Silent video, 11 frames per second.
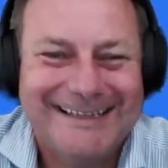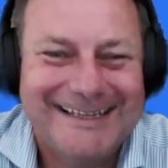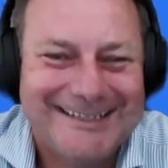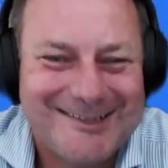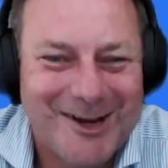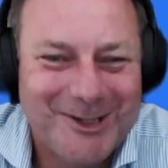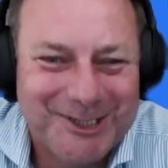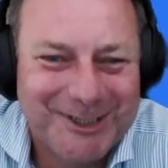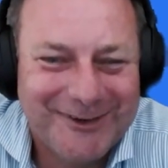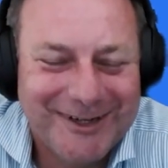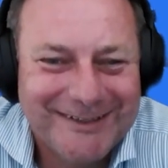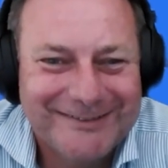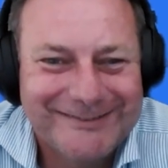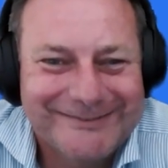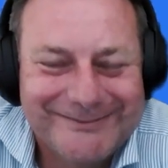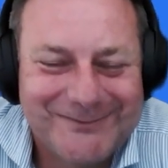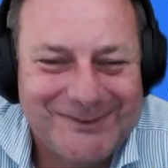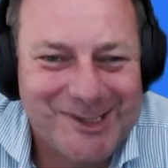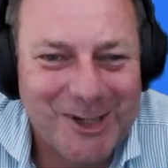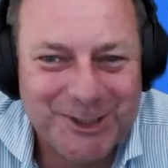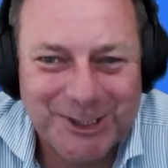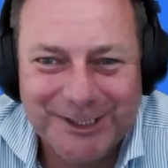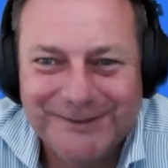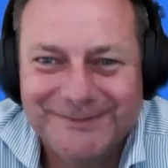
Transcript: So true, right? So true.